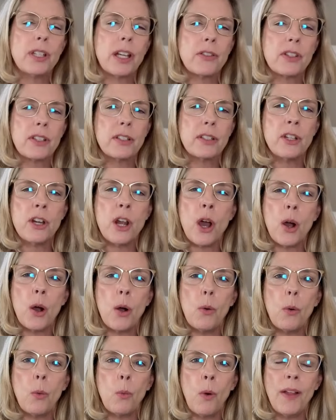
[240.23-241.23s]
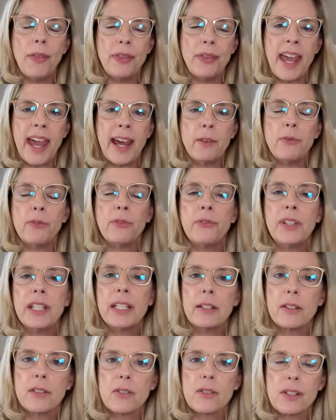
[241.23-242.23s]
who doesn't know what that
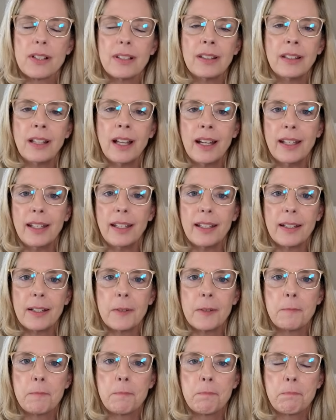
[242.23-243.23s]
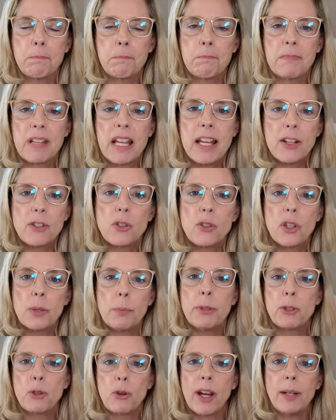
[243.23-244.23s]
feels like? So
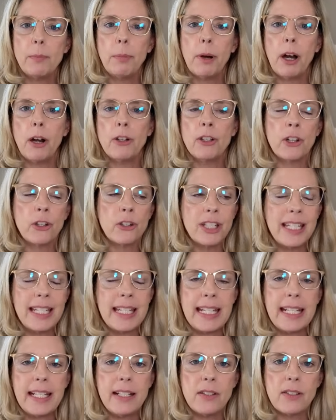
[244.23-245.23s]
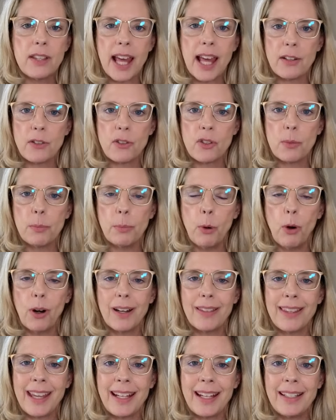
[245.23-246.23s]
the betrayed partner needs that
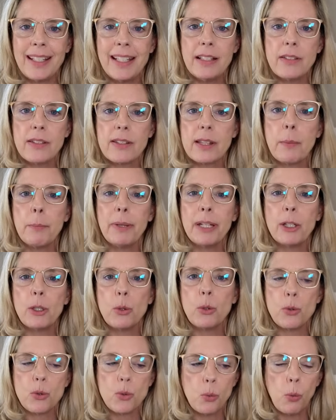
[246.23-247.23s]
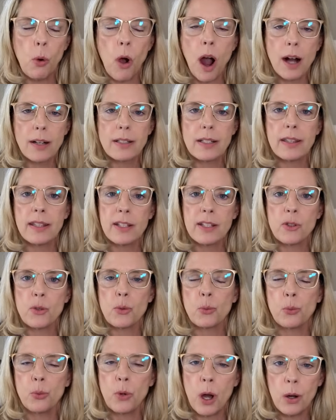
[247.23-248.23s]
support. They need somebody who's walked
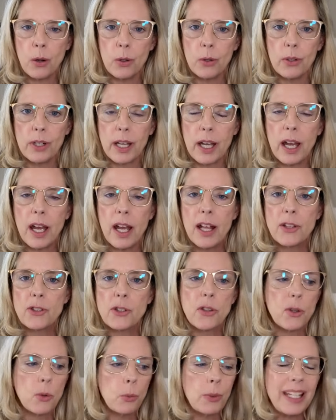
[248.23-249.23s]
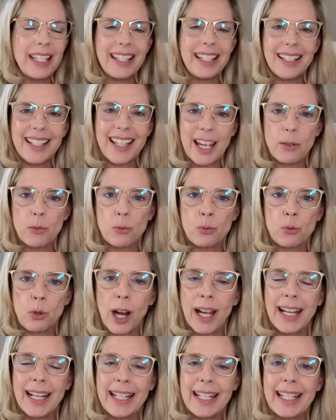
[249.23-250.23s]
this road so that we can get
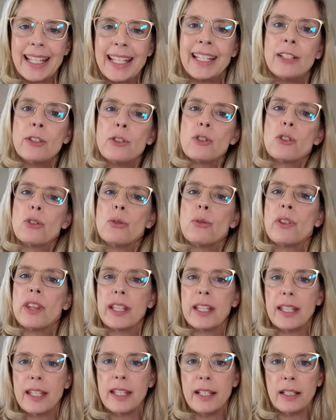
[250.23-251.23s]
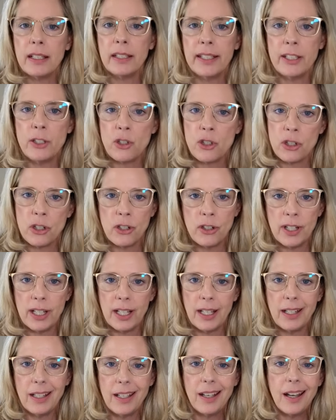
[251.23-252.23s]
right into the healing
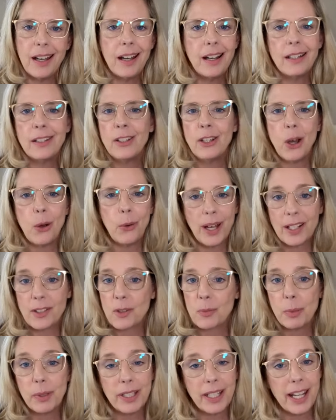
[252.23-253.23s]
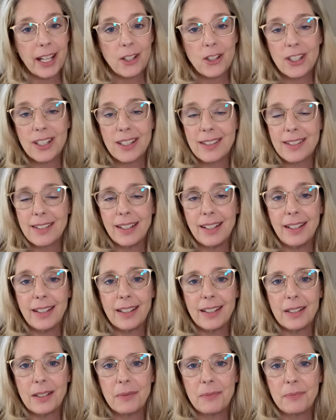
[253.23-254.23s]
journey. No explanations
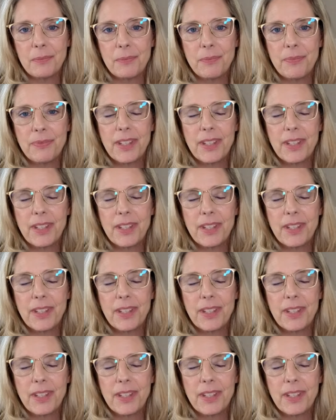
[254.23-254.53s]
needed.